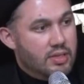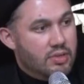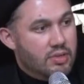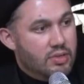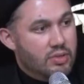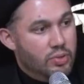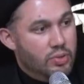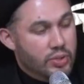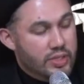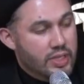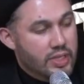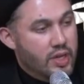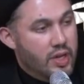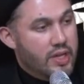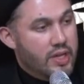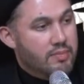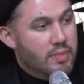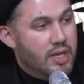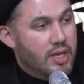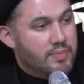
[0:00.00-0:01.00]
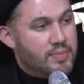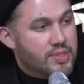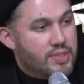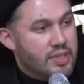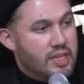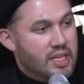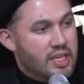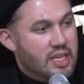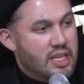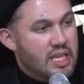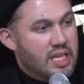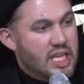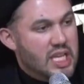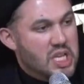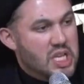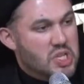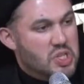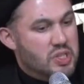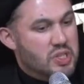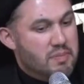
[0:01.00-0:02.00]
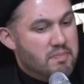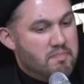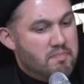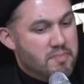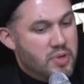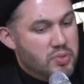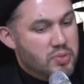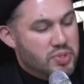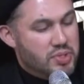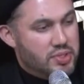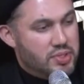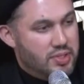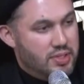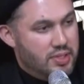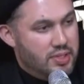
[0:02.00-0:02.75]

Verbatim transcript: look at our imams. In the most